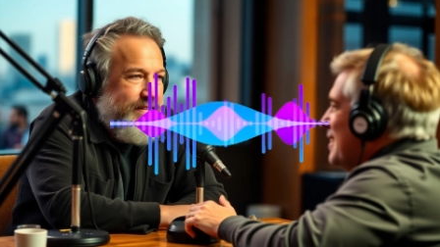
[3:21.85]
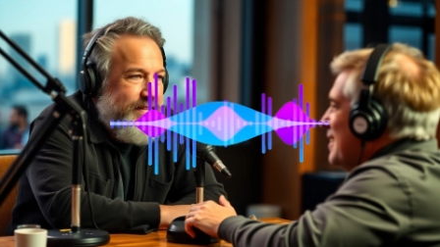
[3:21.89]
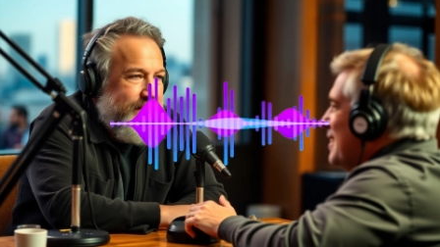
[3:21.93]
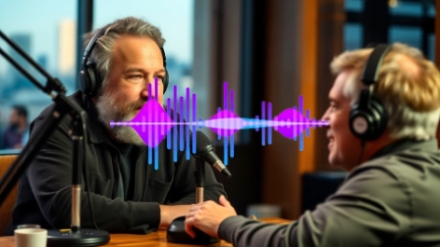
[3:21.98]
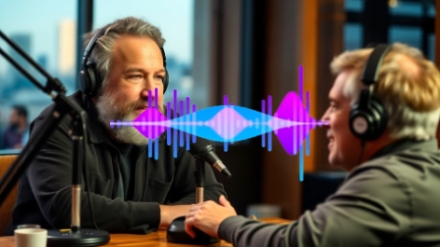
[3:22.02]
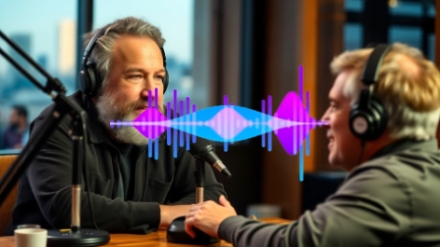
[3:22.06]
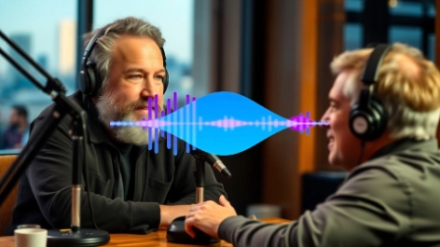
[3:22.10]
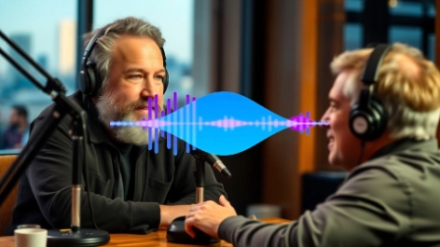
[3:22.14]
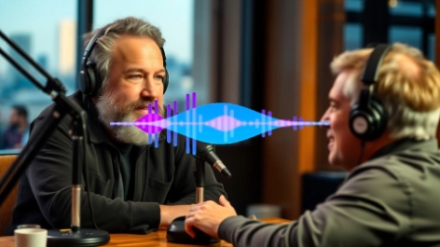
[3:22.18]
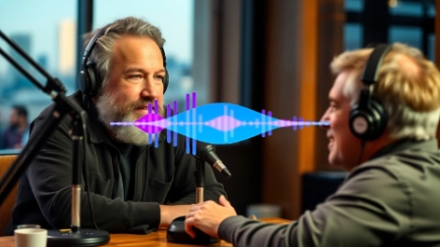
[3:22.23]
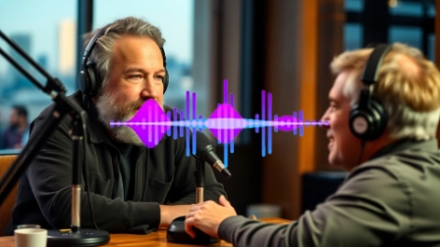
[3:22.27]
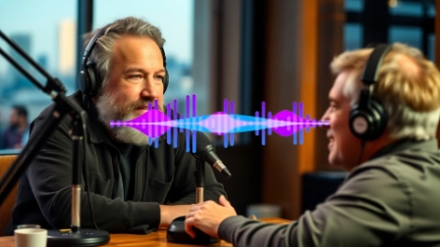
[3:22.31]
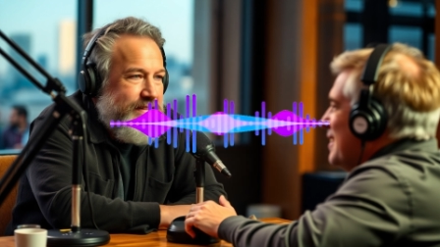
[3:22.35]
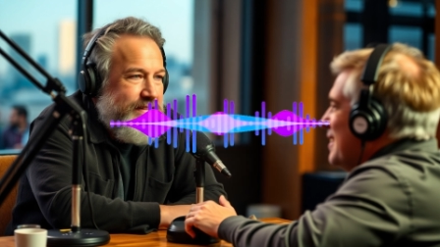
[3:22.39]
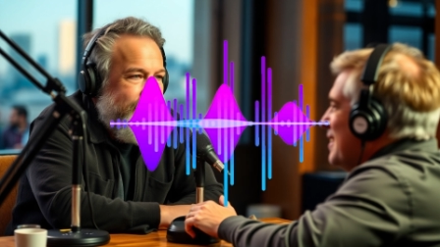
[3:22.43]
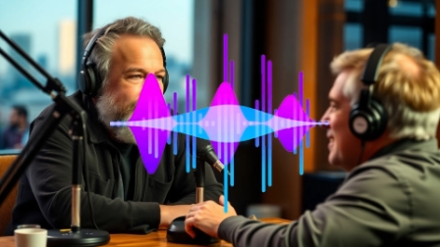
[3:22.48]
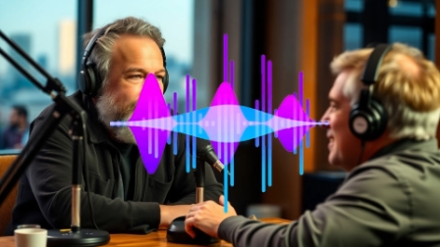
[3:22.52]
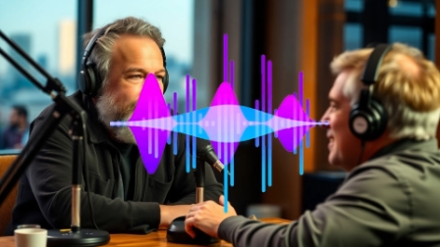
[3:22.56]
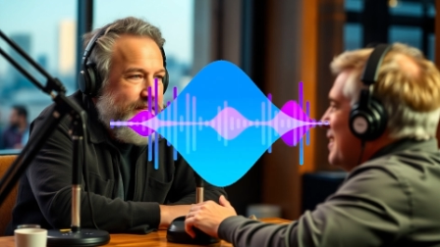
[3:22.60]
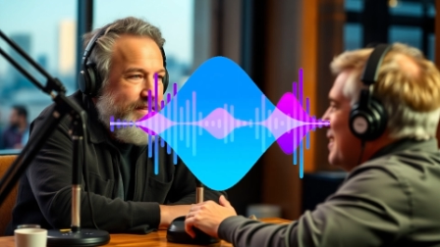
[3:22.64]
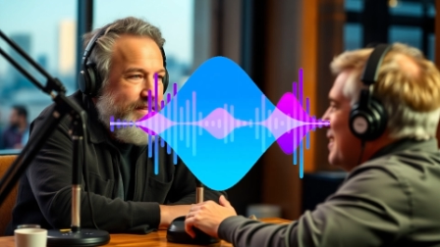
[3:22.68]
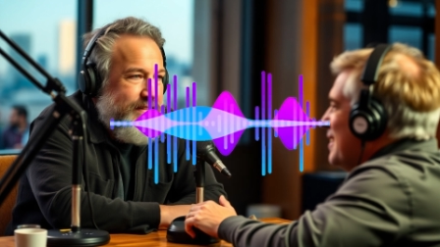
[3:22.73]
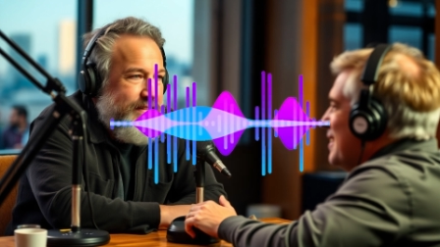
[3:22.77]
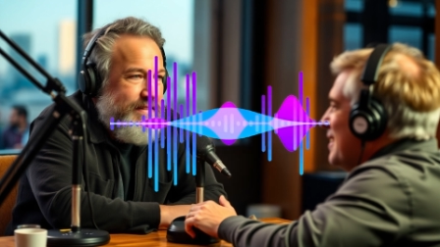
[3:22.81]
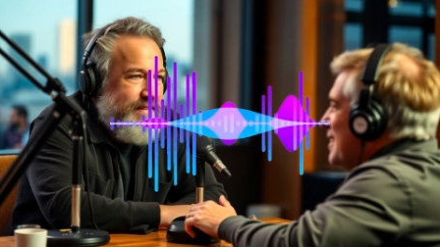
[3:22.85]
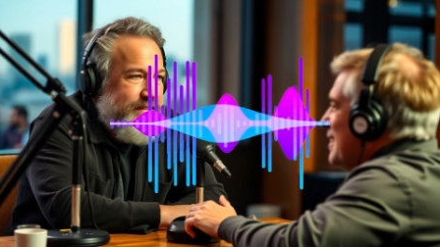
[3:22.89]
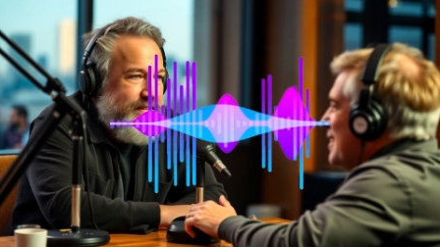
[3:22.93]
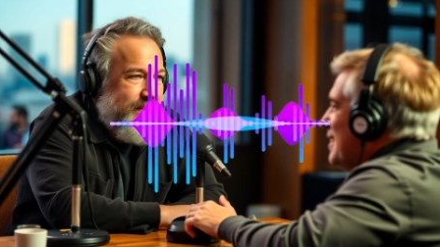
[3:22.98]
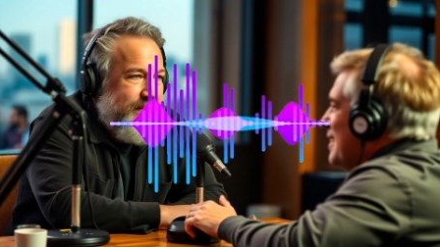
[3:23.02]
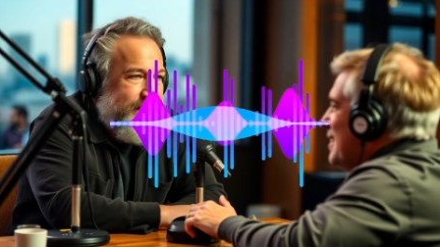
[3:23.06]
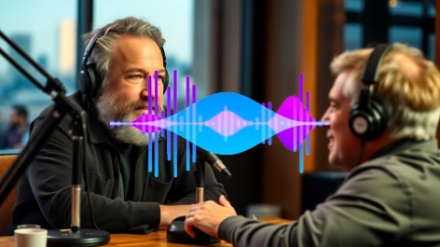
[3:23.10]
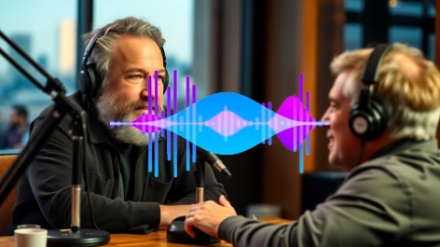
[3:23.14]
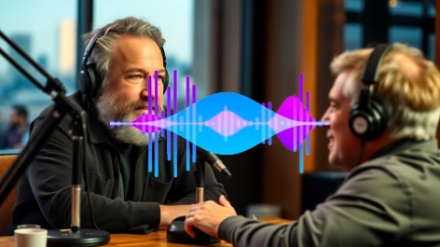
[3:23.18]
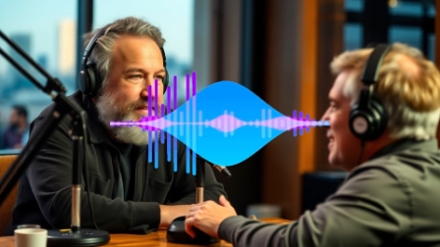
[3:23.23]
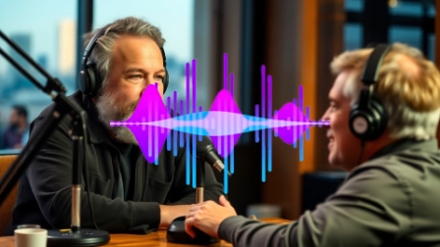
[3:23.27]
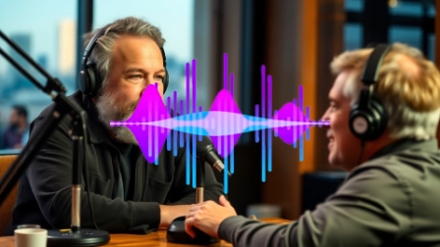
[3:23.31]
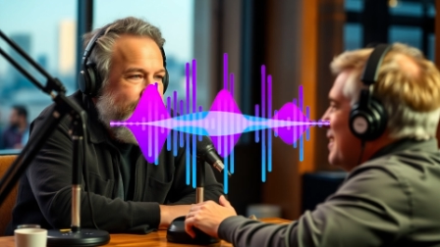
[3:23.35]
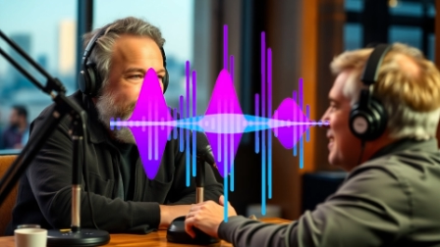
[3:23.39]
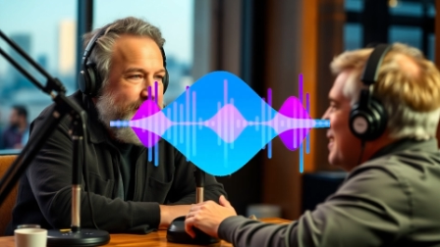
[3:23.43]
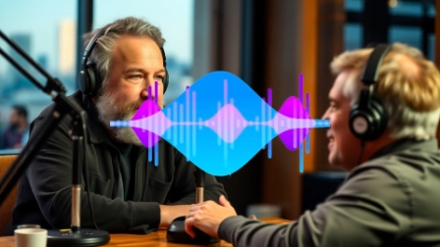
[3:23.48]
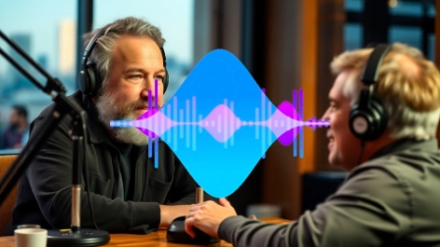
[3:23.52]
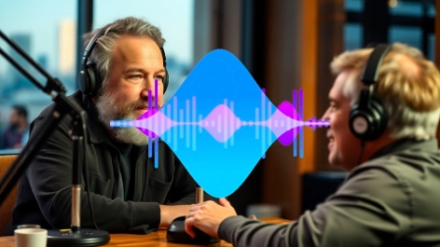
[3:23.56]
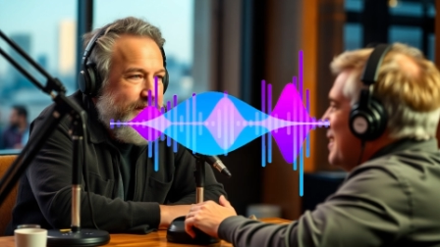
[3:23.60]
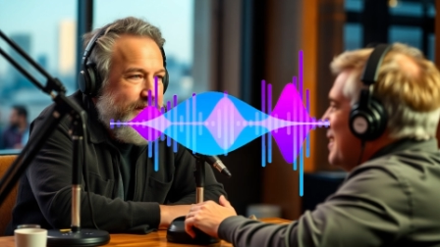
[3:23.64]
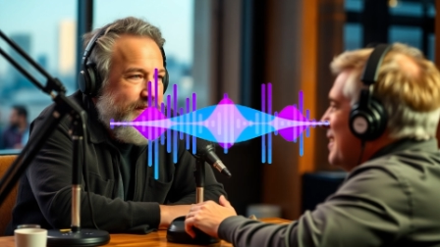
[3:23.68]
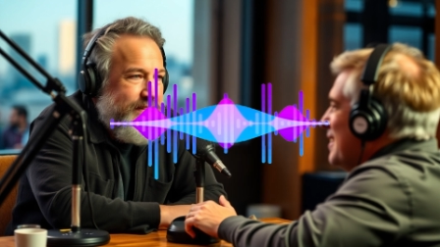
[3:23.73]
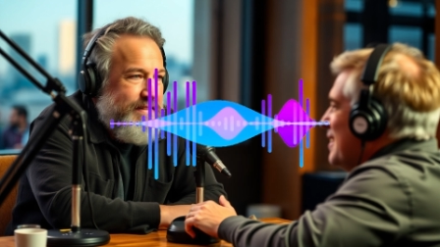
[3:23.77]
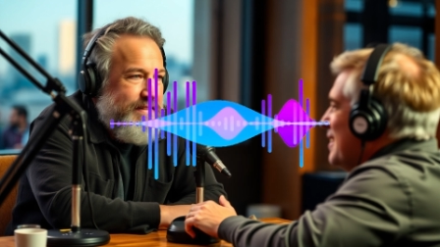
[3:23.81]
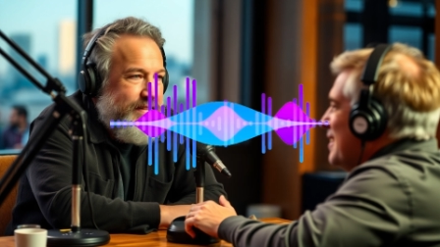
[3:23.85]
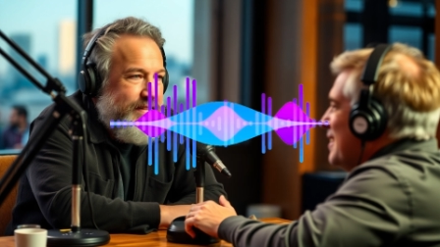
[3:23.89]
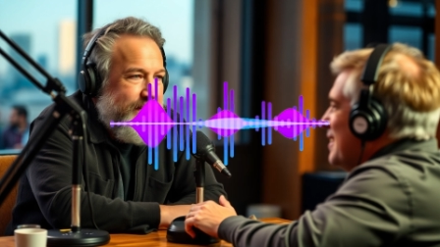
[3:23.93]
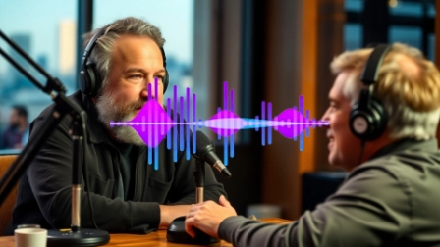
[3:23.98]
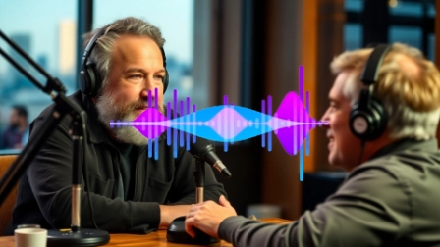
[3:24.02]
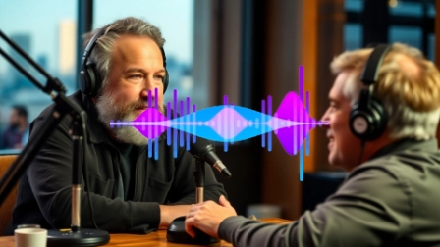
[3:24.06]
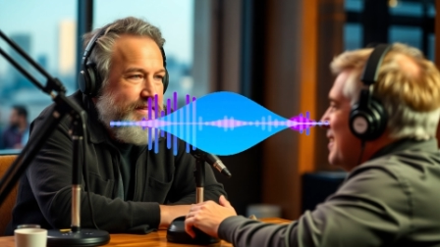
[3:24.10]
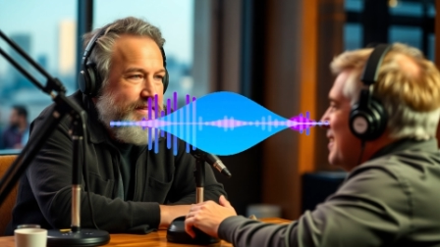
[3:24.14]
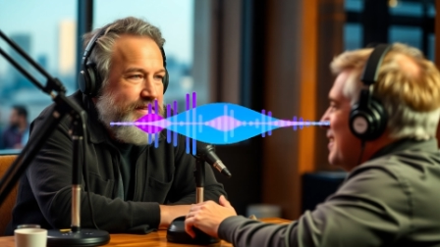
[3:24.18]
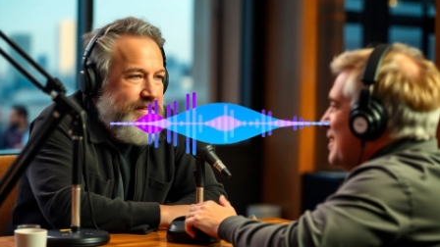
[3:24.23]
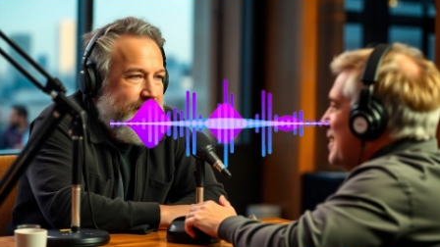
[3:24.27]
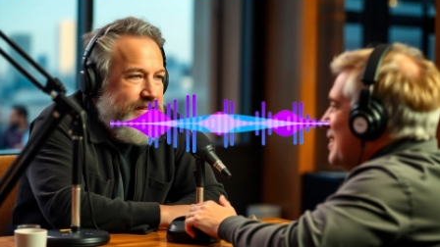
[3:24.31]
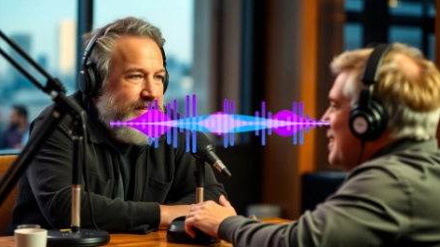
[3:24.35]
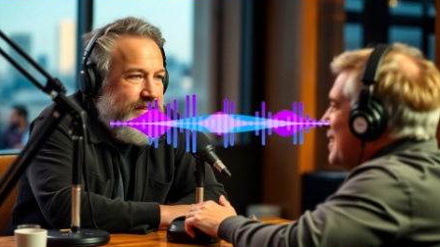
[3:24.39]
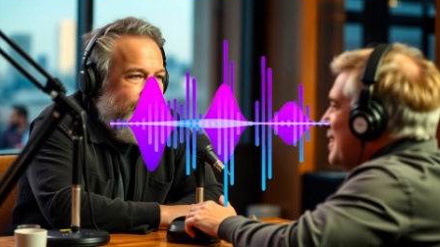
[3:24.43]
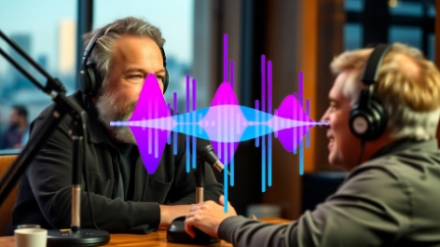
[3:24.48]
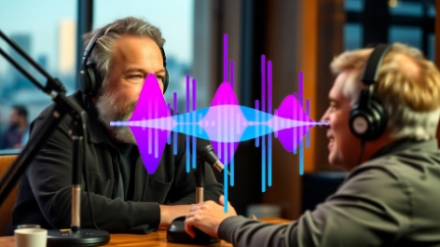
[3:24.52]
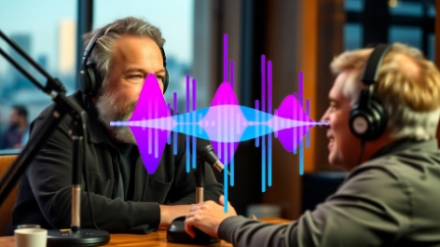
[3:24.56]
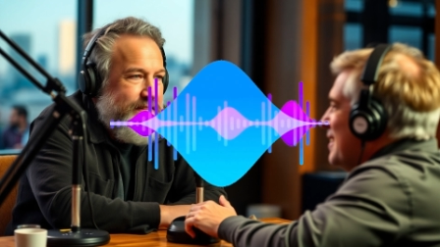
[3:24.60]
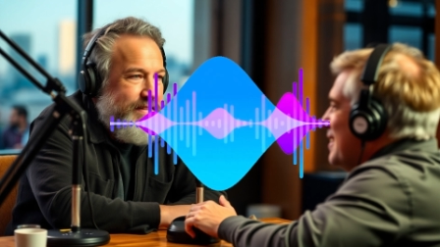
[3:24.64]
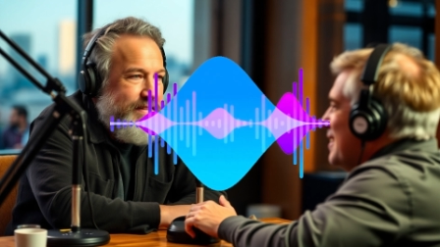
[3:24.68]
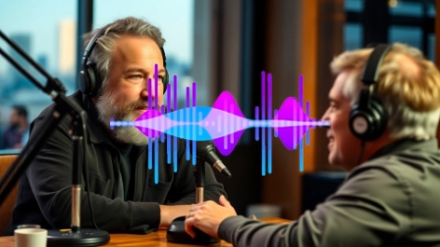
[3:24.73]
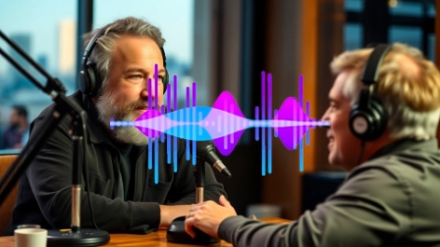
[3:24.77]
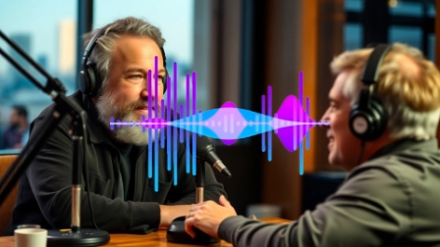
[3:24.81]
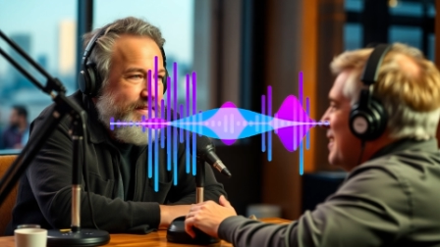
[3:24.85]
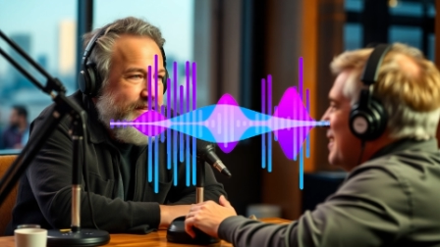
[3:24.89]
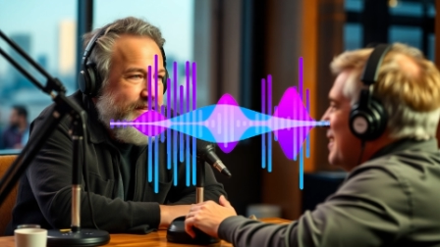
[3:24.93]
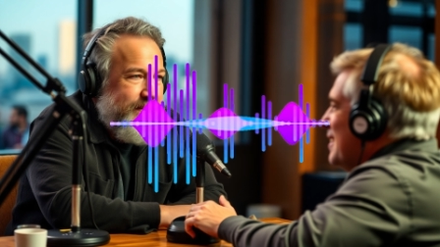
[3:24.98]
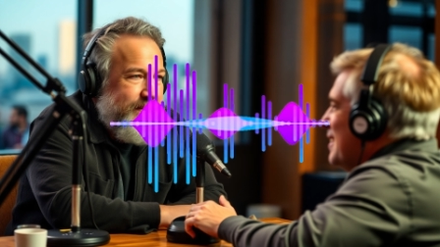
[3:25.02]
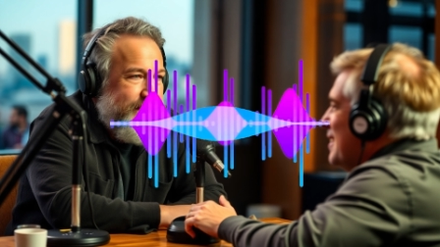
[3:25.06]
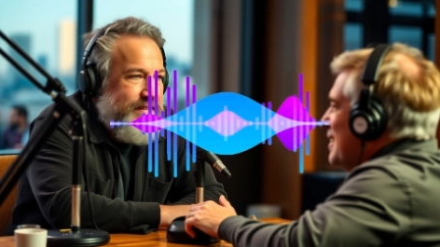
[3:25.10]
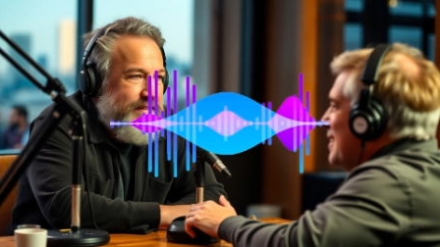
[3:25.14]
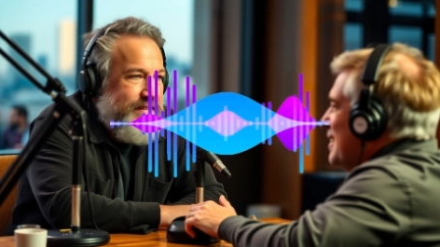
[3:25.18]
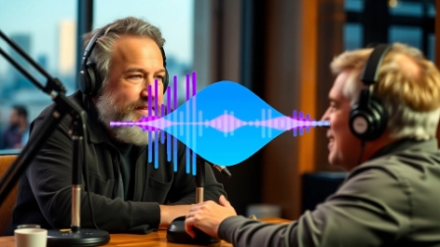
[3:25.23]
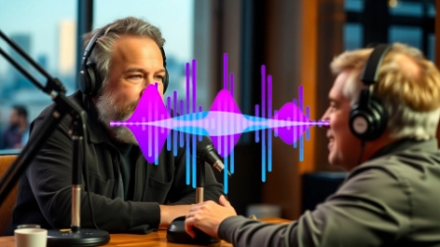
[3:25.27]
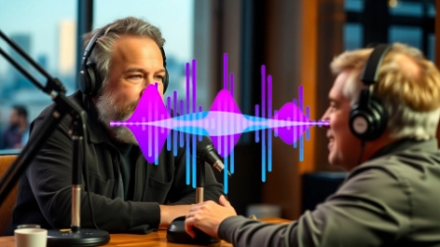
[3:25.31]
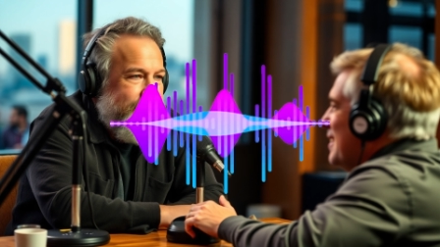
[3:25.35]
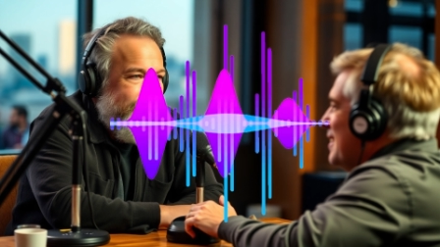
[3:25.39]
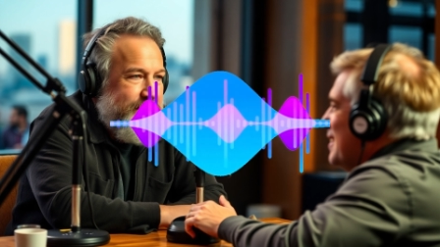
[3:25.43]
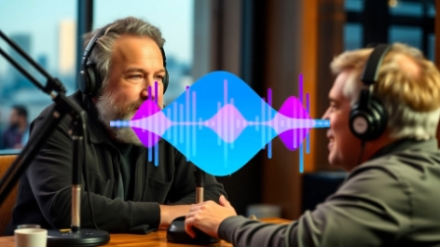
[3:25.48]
Waitzkin talks about this time he saw Marcelo compete.